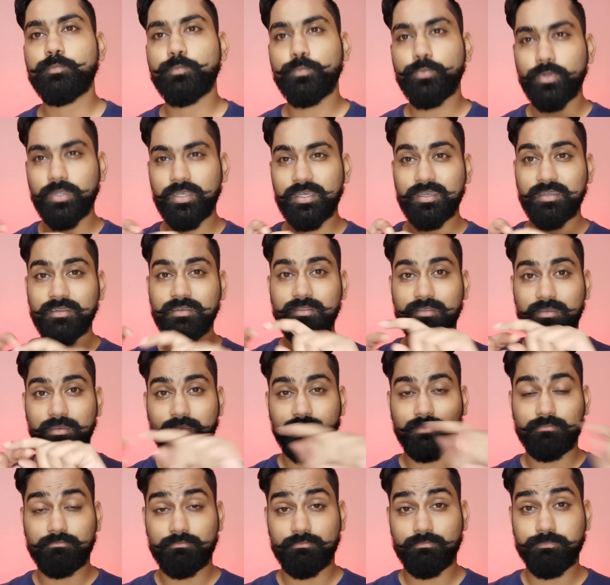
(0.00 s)
put it
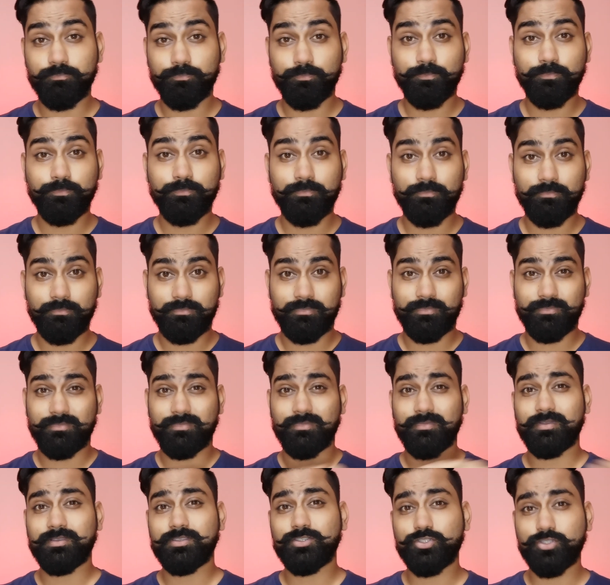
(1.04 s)
in,
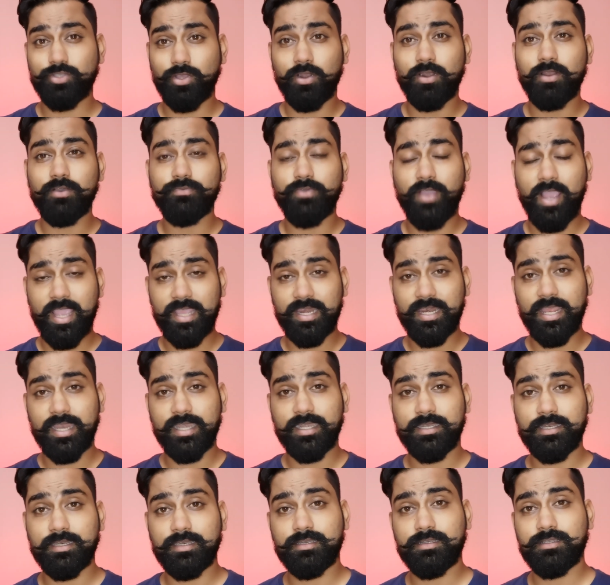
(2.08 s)
sort of
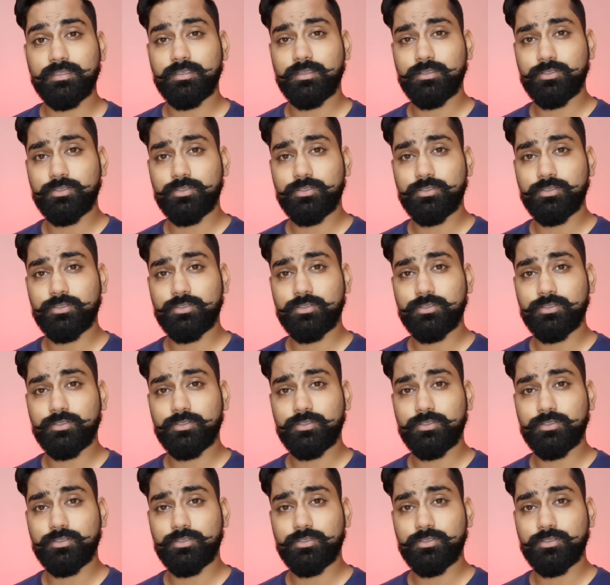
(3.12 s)
highlight it